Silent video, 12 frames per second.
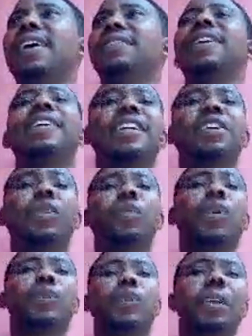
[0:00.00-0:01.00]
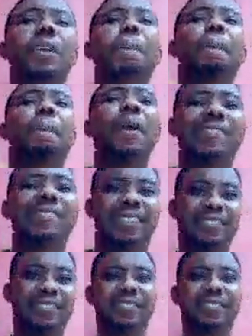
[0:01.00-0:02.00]
They just want to keep pressing,
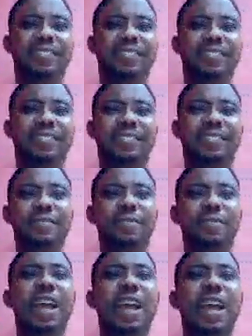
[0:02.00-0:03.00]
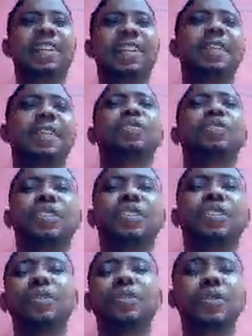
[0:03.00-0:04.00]
all right? They
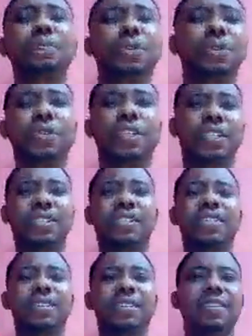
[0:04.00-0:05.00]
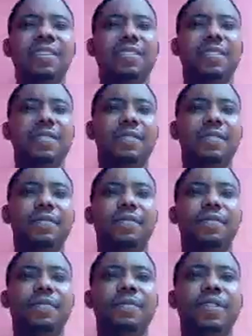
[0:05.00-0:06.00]
just want to keep doing,
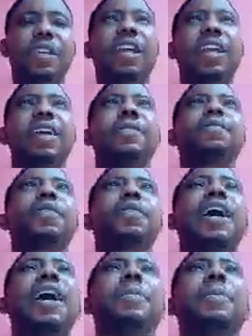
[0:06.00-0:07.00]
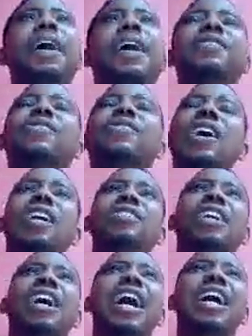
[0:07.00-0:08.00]
okay? And
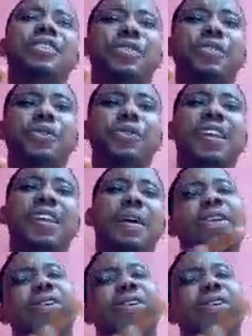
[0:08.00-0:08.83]
such attitude can be